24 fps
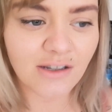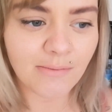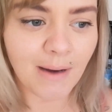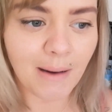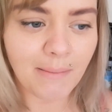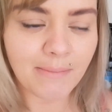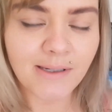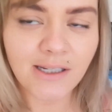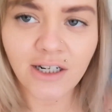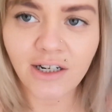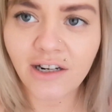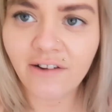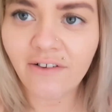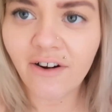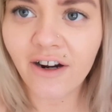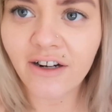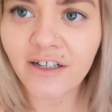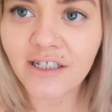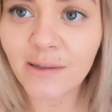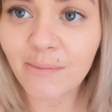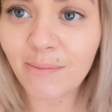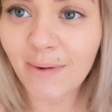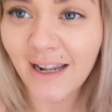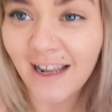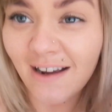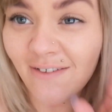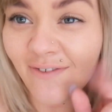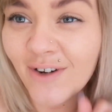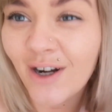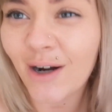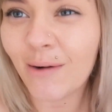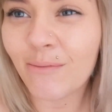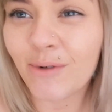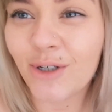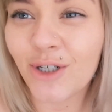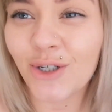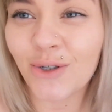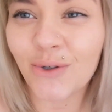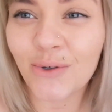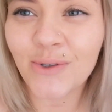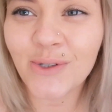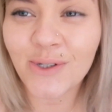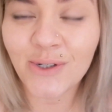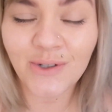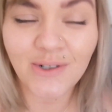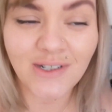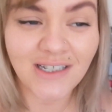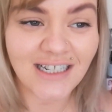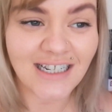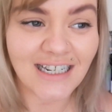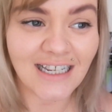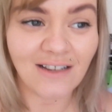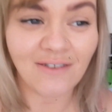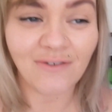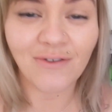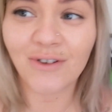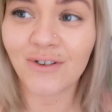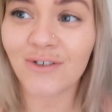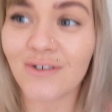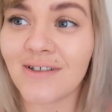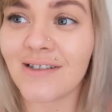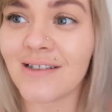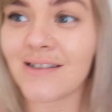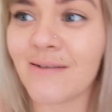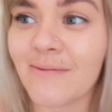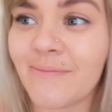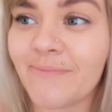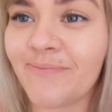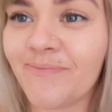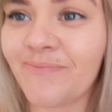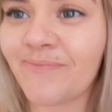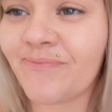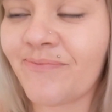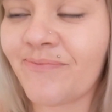because I'm absolutely roasting. But I have got my shorts underneath because